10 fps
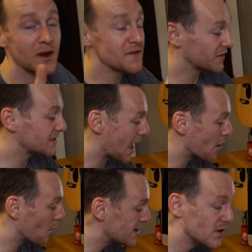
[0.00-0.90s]
briefly
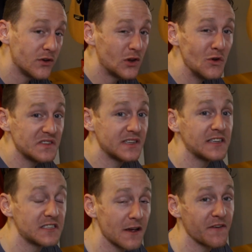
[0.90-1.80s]
that when you use
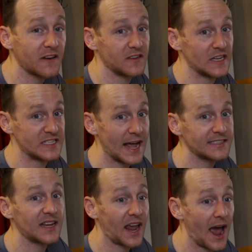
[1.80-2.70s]
these suffixes,
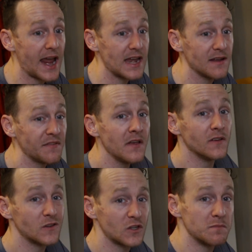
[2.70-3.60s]
that's a kind of
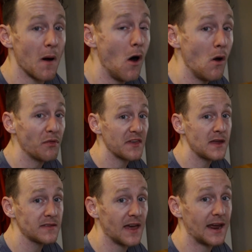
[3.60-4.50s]
small
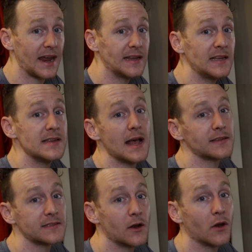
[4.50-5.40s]
thing that isn't
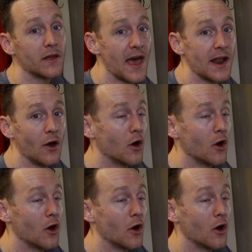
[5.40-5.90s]
necessarily that